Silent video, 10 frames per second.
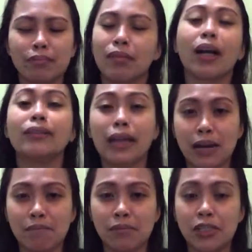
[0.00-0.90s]

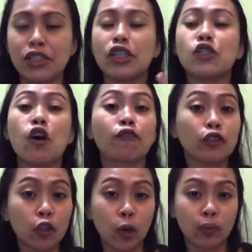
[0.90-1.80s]
maganda. There's a soft
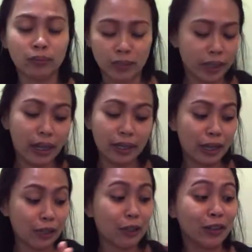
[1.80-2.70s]
glow. And
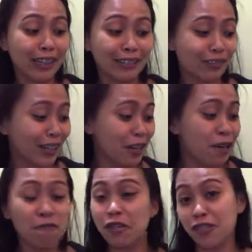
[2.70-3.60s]
I don't have
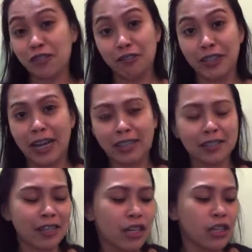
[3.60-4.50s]
words for
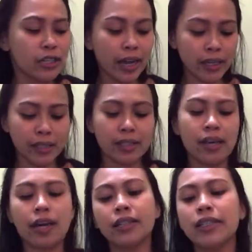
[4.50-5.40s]
that. Next,
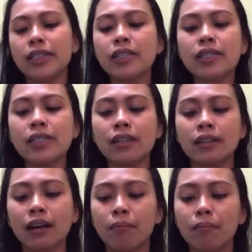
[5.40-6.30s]
this is...
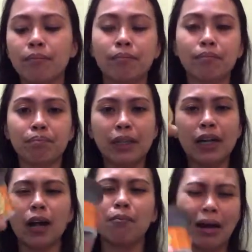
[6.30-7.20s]

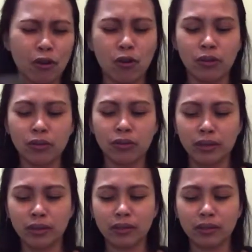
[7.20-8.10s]
pinakabagong,
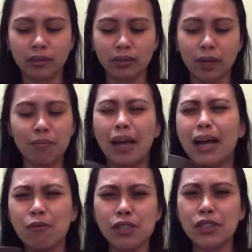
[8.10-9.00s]

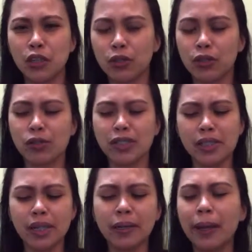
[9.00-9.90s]
I was curious
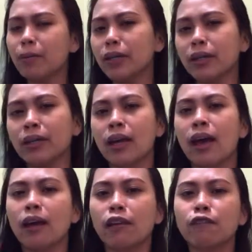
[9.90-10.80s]
kasi ang daming
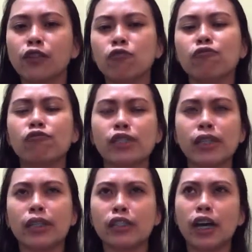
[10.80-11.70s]
reviews
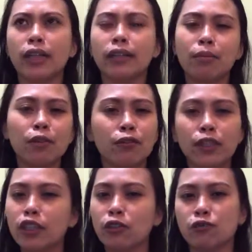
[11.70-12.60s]
at saka ang daming
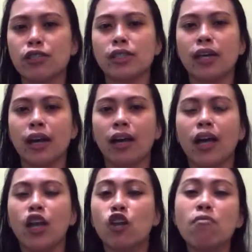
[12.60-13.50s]
videos na
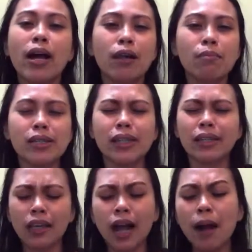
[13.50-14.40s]
lumalabas na
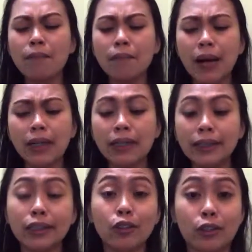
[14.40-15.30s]
talagang ang
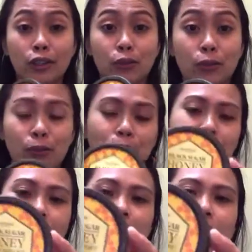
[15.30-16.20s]
ganda daw nito.
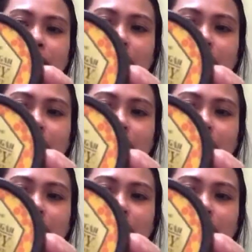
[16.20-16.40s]
It's